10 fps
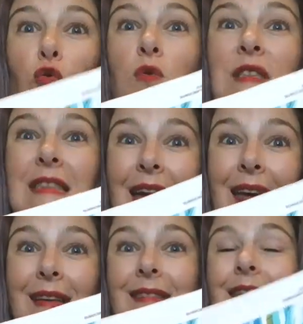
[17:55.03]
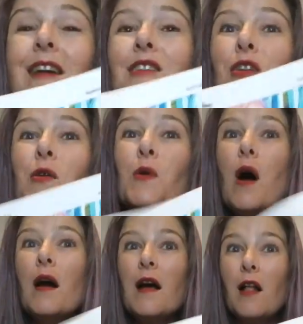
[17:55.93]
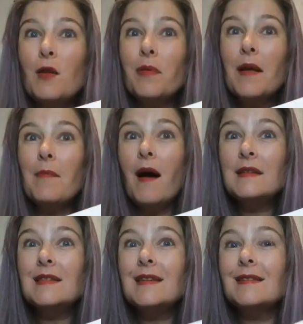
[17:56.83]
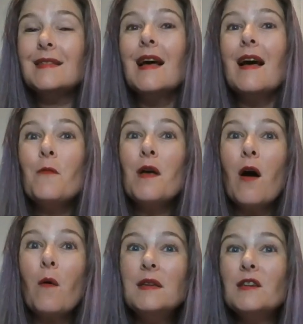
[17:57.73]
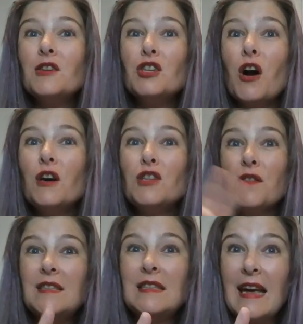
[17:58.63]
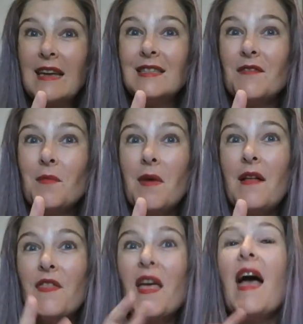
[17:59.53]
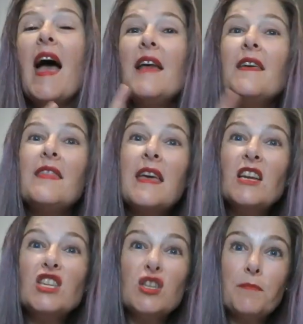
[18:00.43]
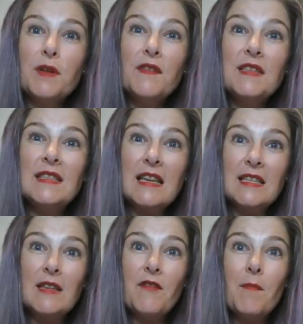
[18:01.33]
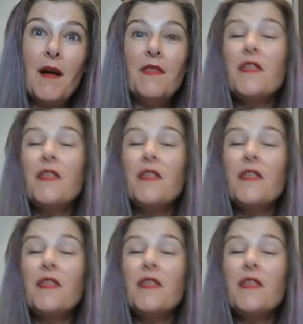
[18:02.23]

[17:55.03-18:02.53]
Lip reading: June 2nd. So our Color Play boxes, we always are charged on the 2nd of the month, and then they get shipped on the 6th of the